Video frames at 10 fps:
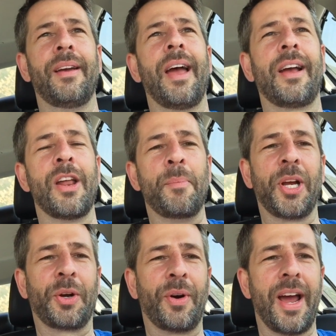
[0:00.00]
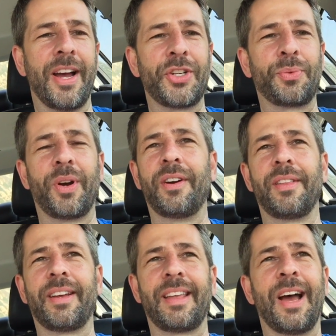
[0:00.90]
economic crash where
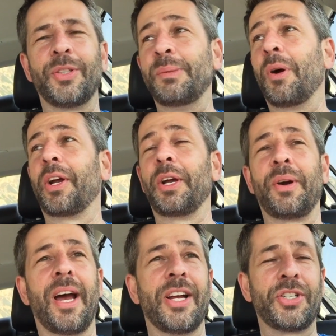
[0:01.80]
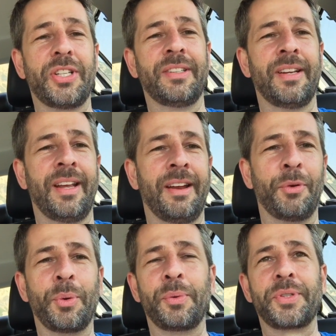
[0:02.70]
like the housing market crashed and
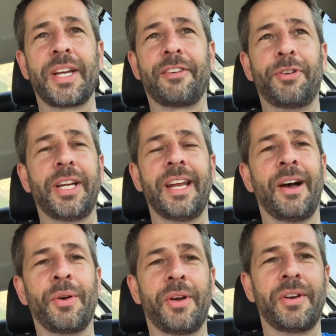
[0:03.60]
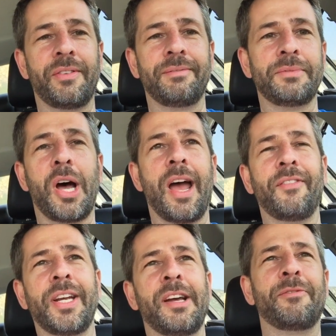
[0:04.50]
everyone was like freaking out on not
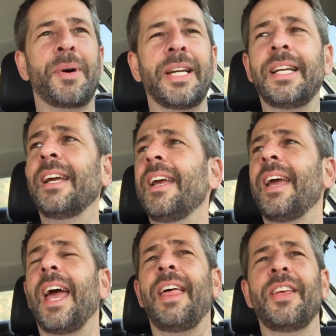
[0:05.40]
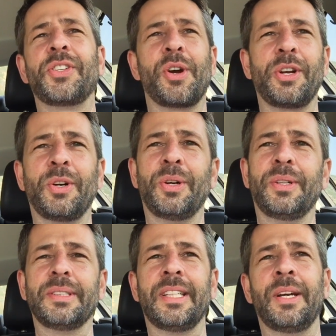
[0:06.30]
having enough money. And this
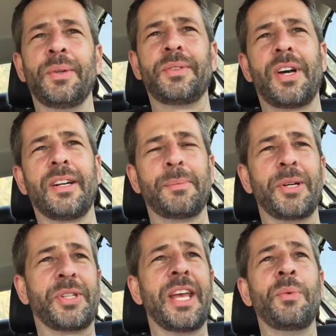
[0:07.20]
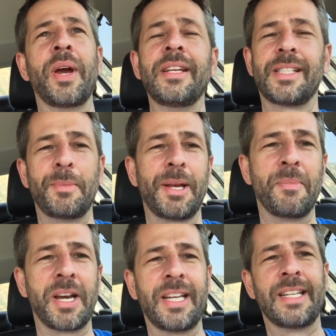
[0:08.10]
article, talked about 10 ways to make
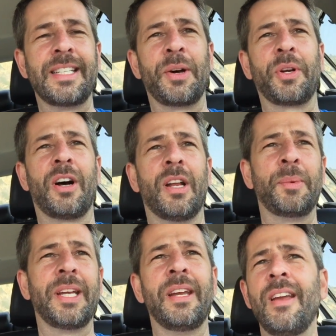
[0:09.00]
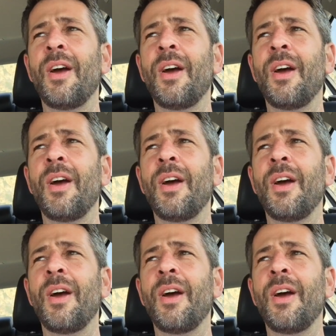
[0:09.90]
money in a down economy.